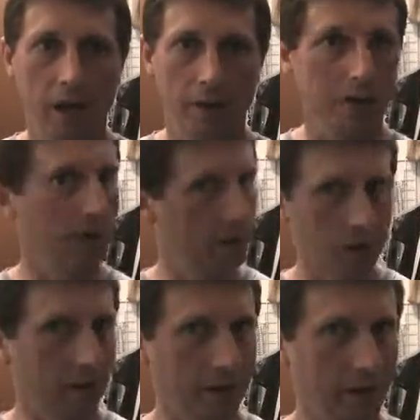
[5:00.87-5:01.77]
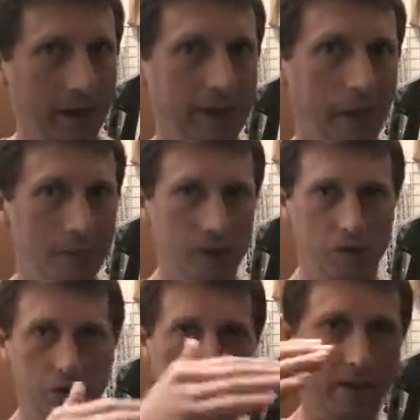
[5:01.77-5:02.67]
they're not going to like that,
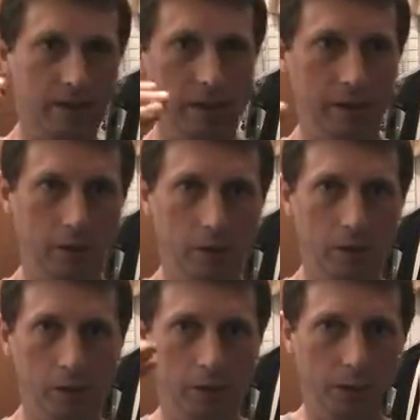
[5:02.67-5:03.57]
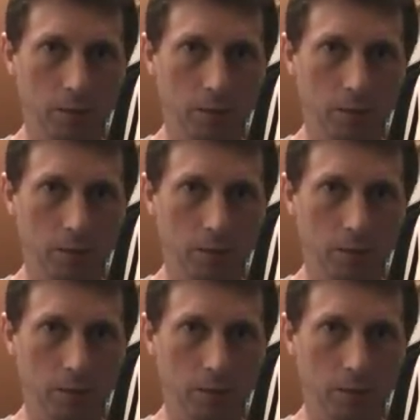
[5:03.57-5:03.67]
because you've basically you're